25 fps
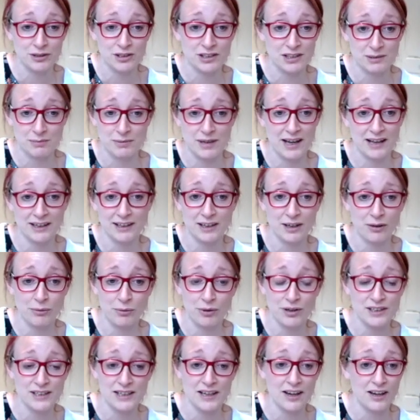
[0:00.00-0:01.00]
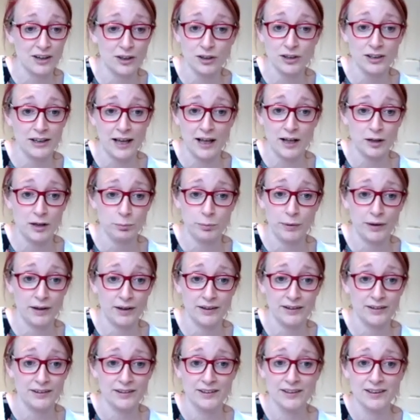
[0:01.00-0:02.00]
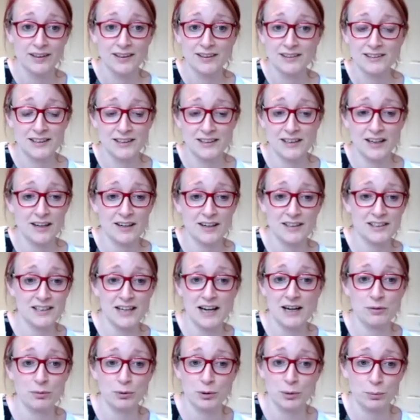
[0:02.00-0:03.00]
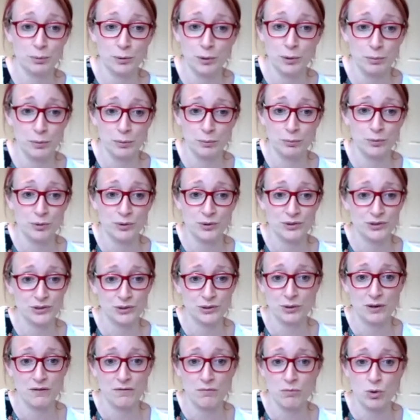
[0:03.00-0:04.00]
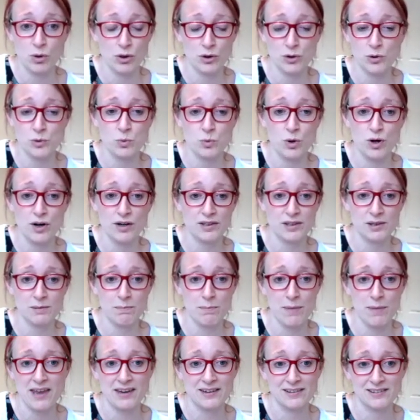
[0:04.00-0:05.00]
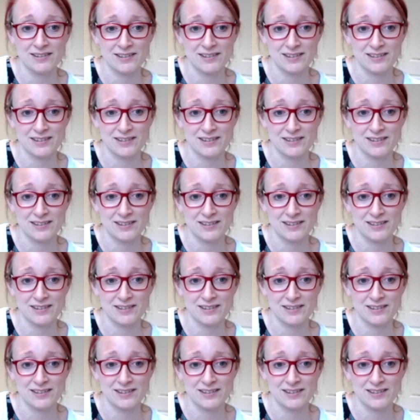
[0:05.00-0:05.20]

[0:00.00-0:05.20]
to me. I had no idea. I couldn't help her. They didn't hmm. understand what the problem was or even what those words meant.